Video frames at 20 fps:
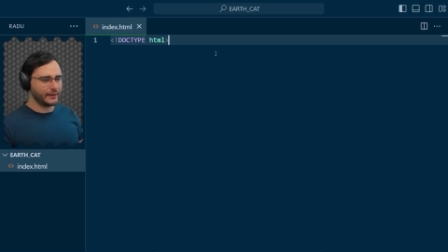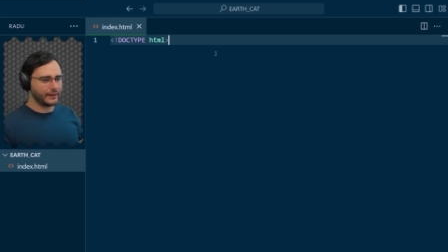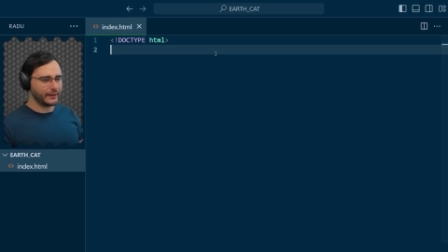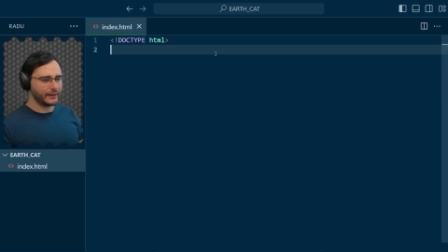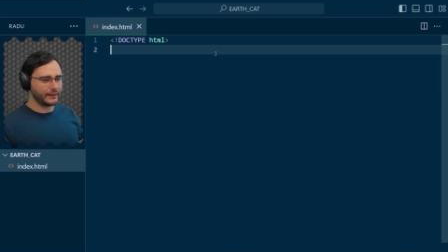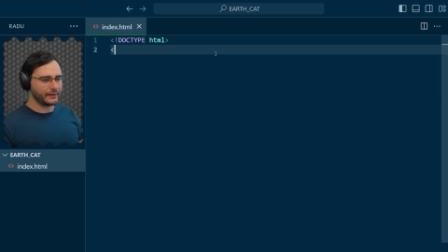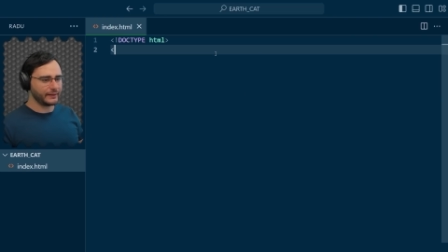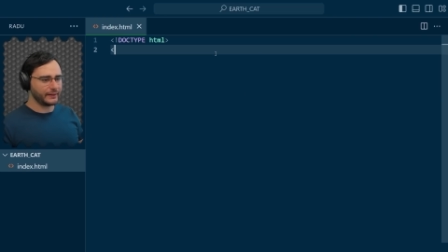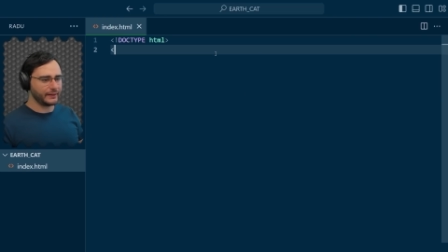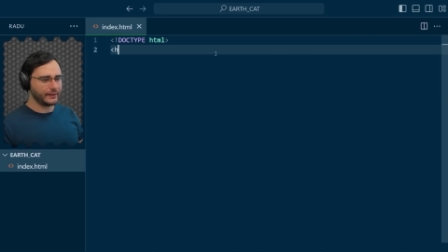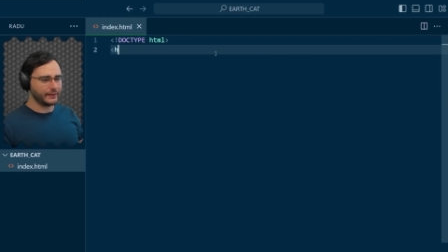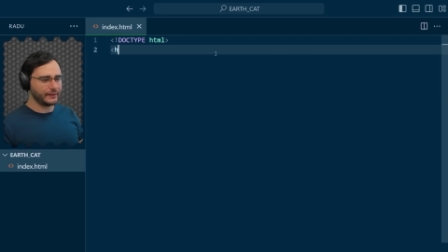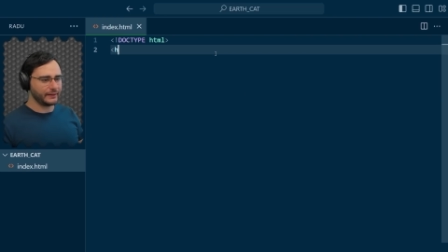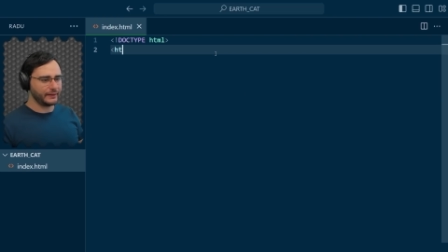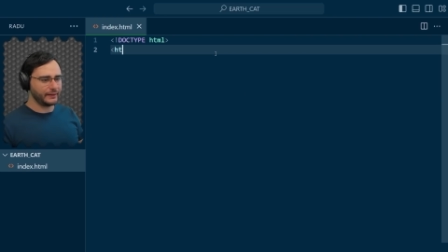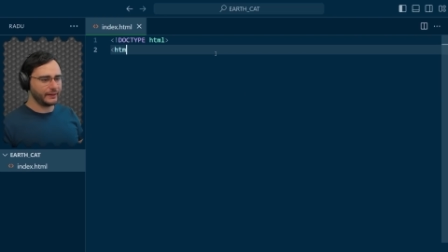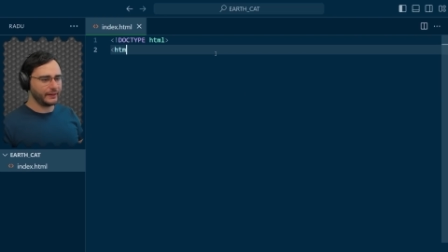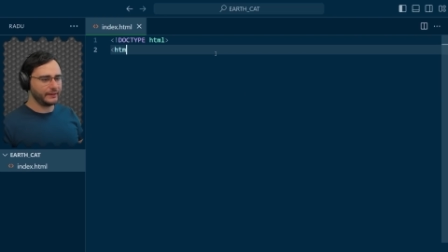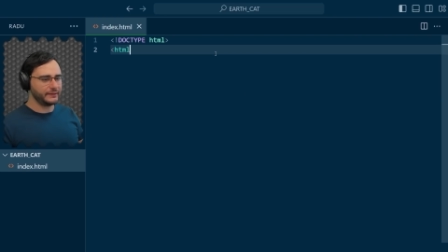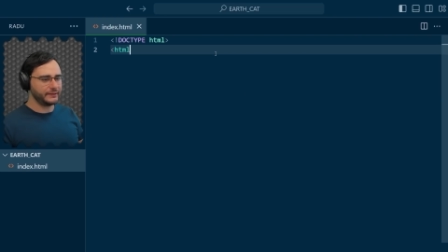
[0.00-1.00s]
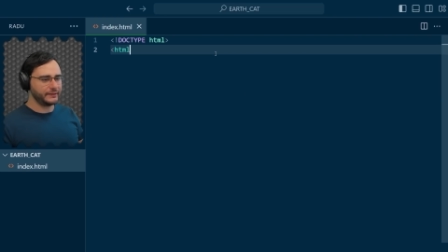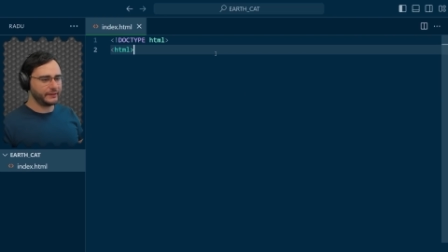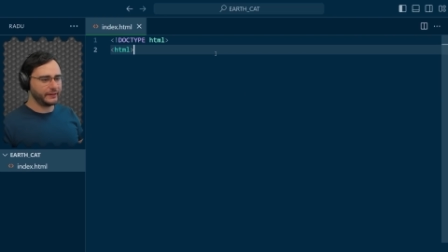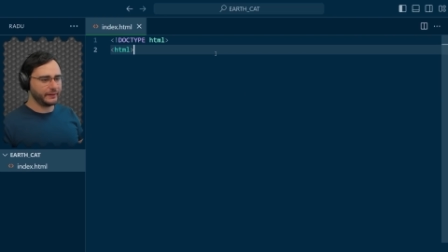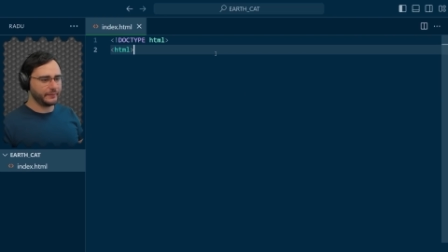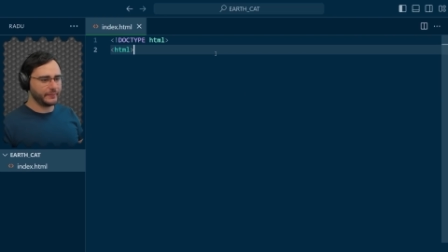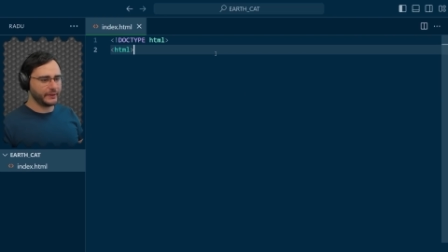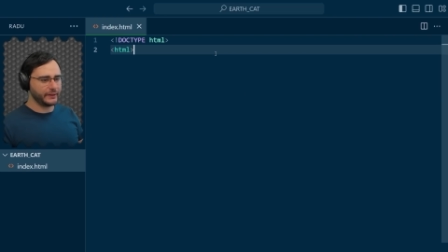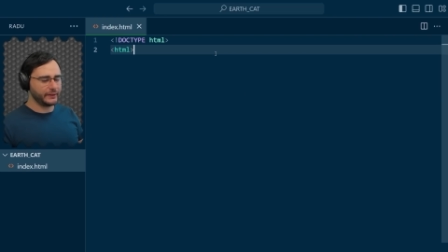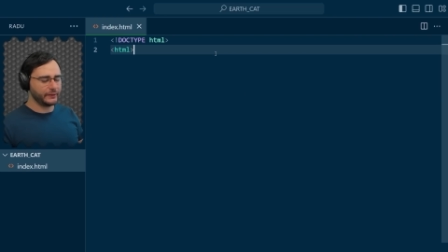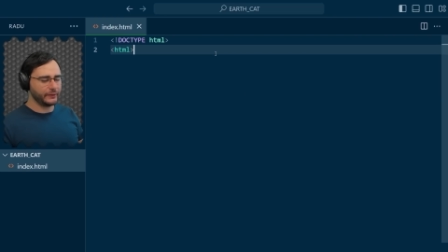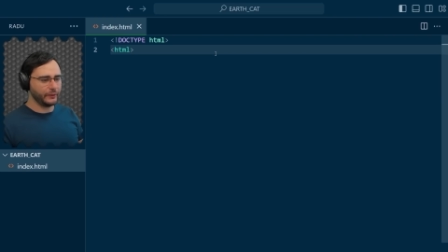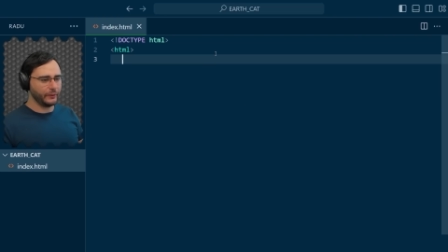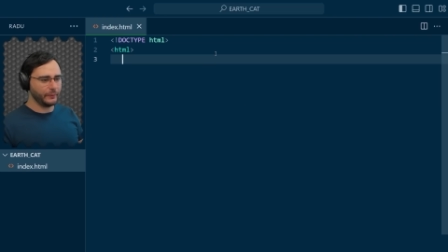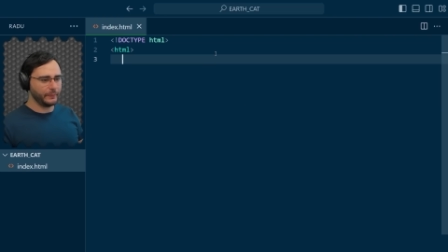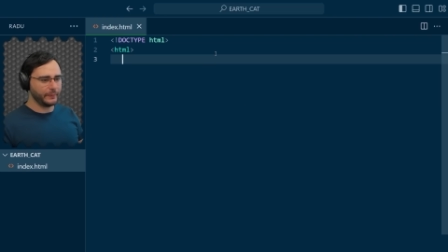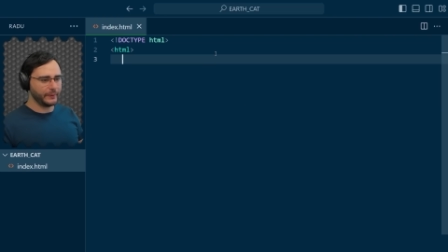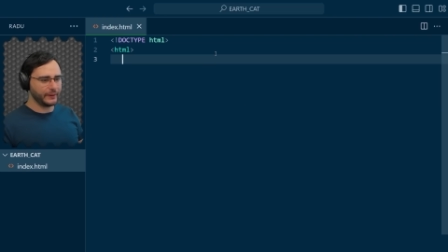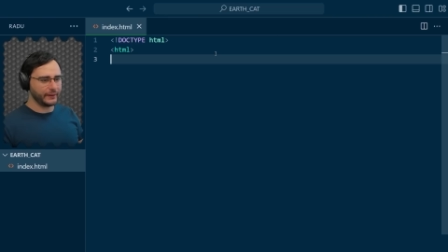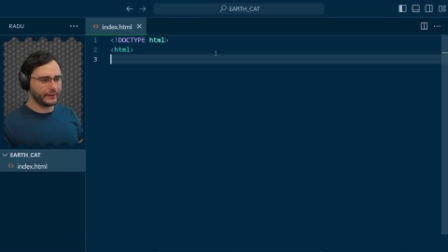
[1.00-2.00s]
and then the HTML
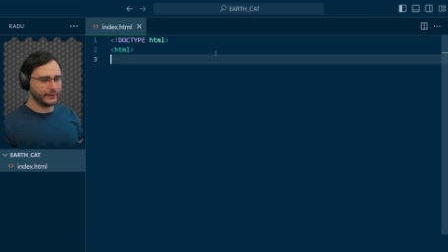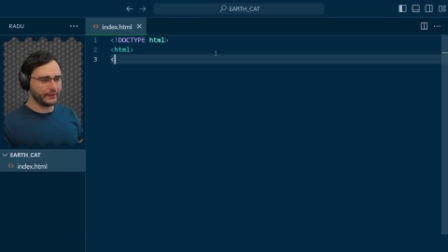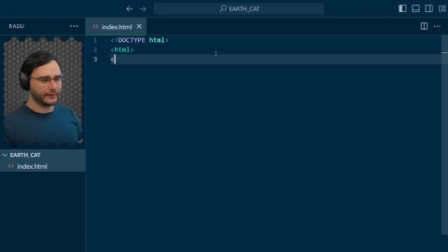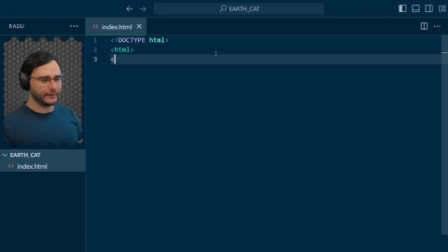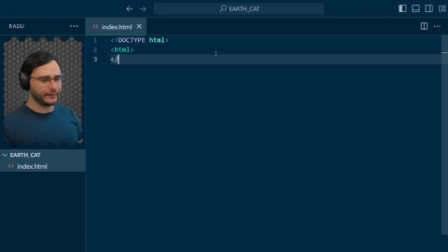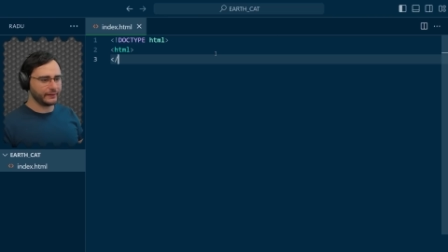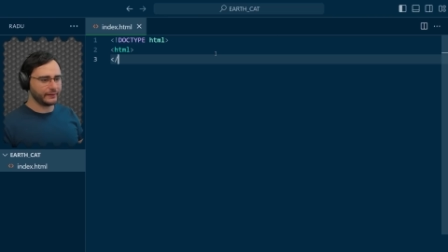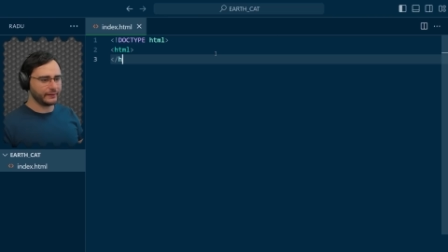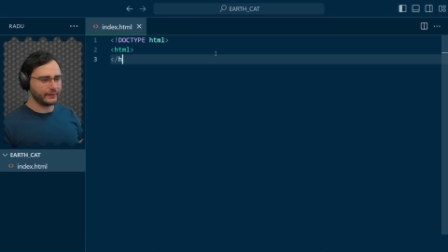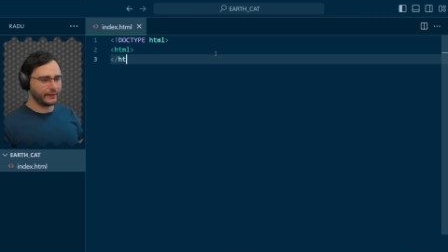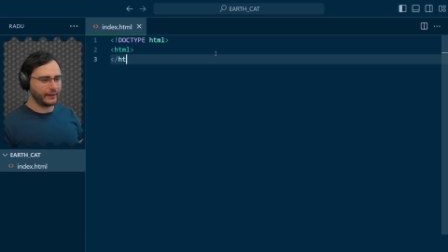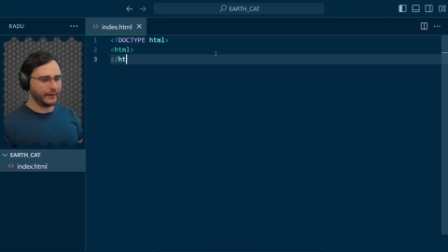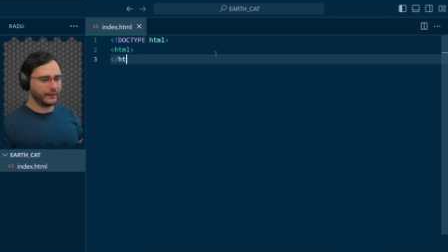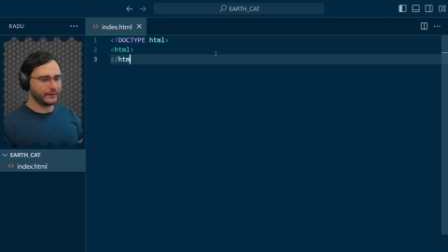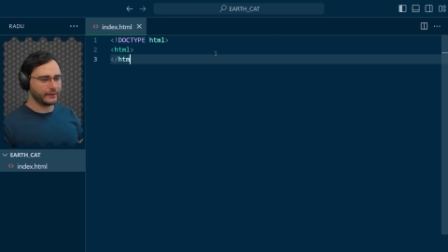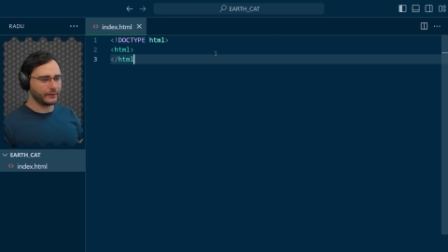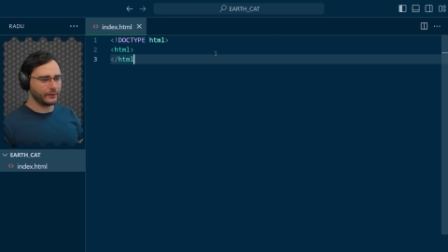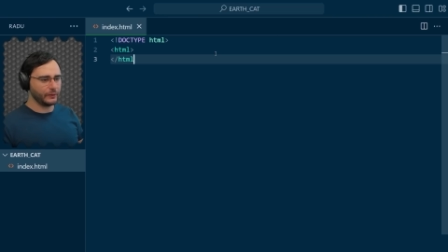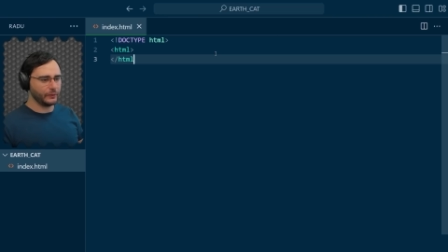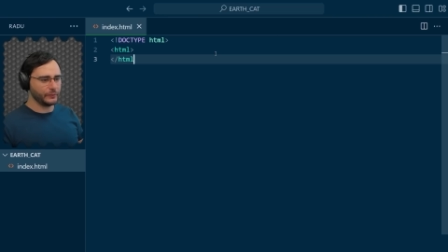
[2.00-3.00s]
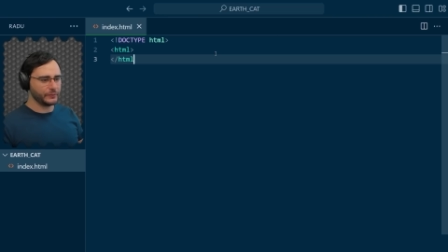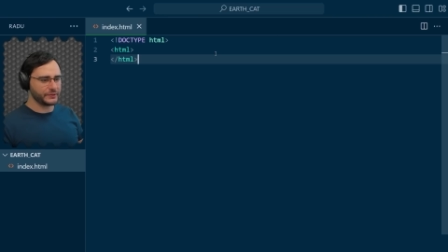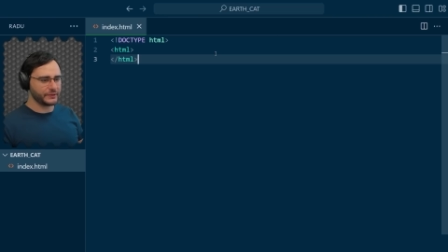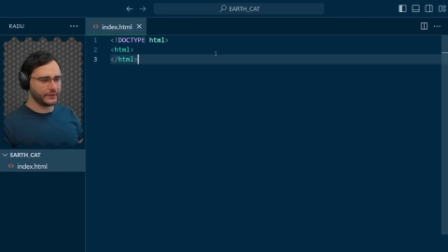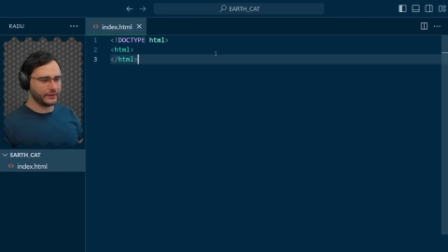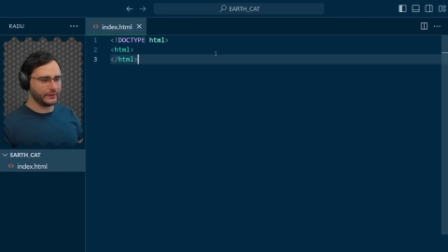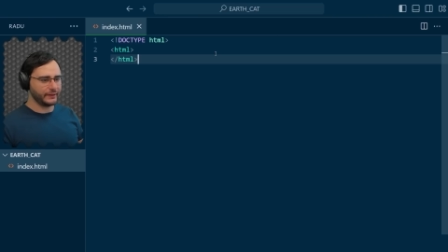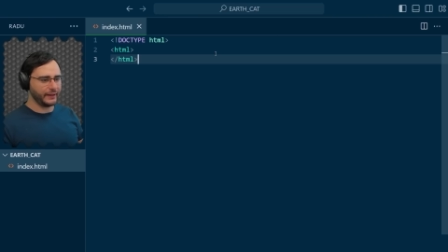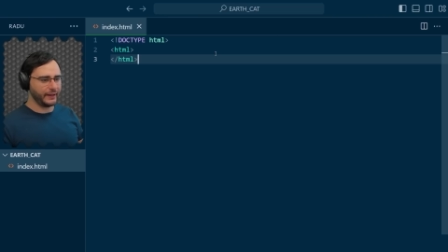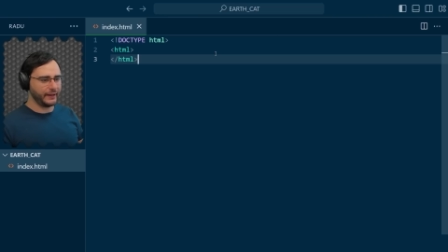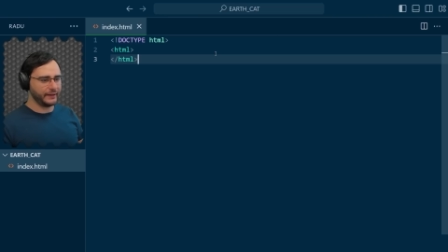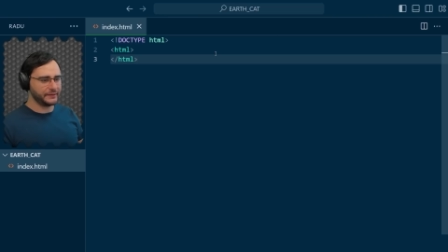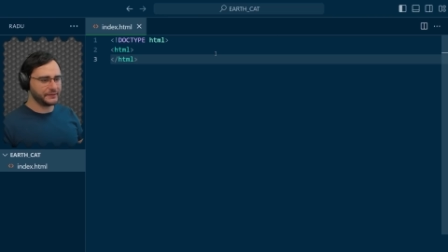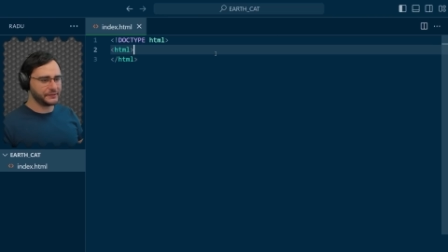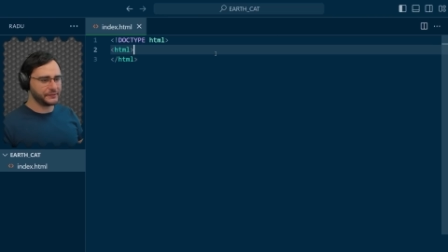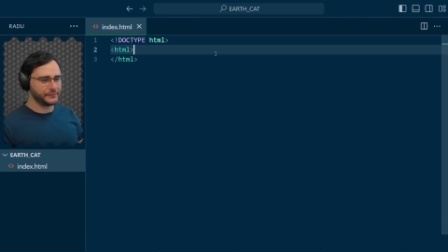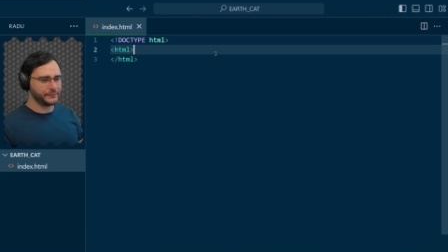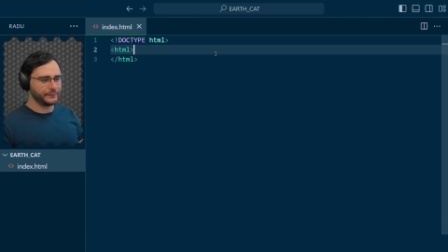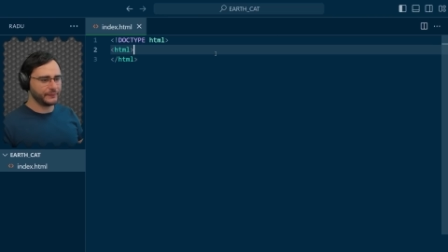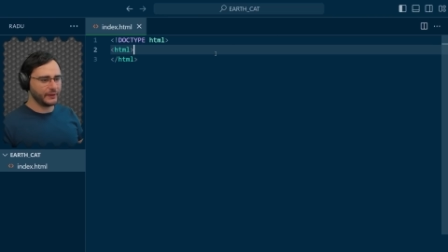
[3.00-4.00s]
opening and closing
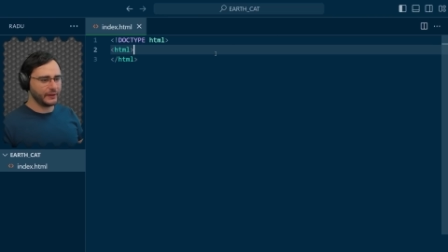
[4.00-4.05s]
tags